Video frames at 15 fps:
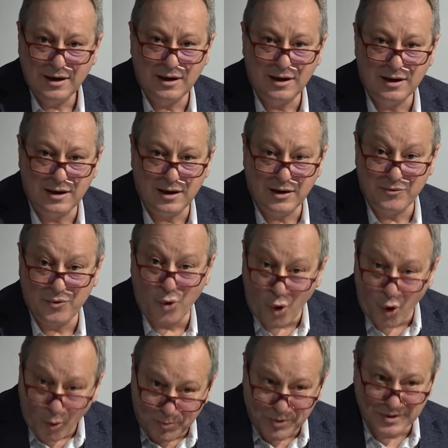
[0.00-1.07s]
an
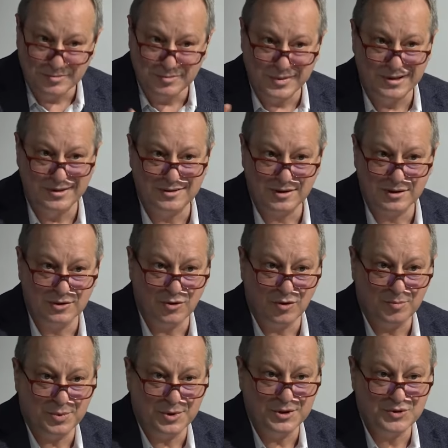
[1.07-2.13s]
open military
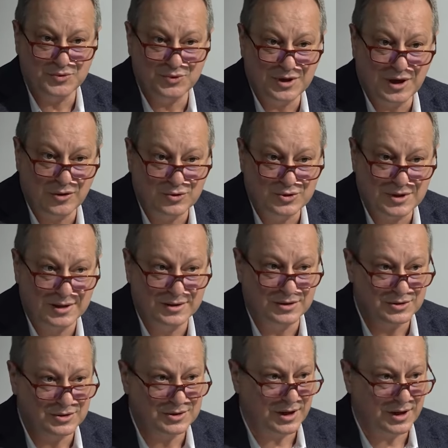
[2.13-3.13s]
cooperation with outsiders,